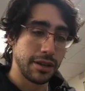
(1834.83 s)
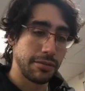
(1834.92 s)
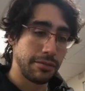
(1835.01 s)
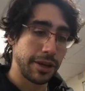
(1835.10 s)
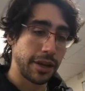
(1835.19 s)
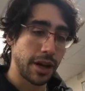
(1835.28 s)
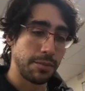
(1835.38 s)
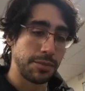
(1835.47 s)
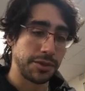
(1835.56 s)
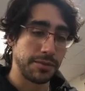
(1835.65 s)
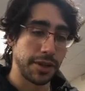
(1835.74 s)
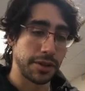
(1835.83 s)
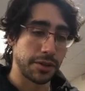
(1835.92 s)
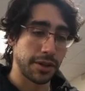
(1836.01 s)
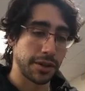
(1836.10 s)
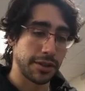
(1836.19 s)
becomes
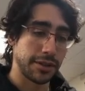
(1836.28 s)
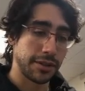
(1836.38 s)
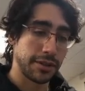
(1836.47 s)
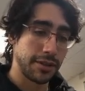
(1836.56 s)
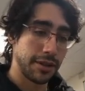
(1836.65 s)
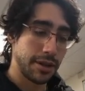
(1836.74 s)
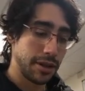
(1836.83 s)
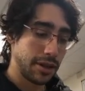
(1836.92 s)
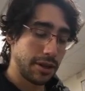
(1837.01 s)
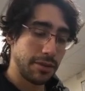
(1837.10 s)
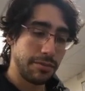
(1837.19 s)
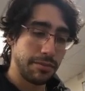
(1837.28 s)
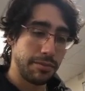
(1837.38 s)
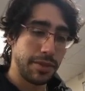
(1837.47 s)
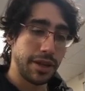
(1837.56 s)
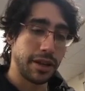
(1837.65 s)
matrix
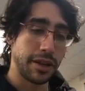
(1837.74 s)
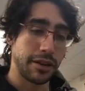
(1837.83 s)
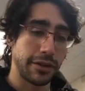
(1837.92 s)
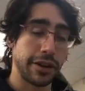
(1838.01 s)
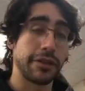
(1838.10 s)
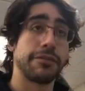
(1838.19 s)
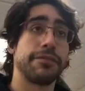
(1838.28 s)
BA, right?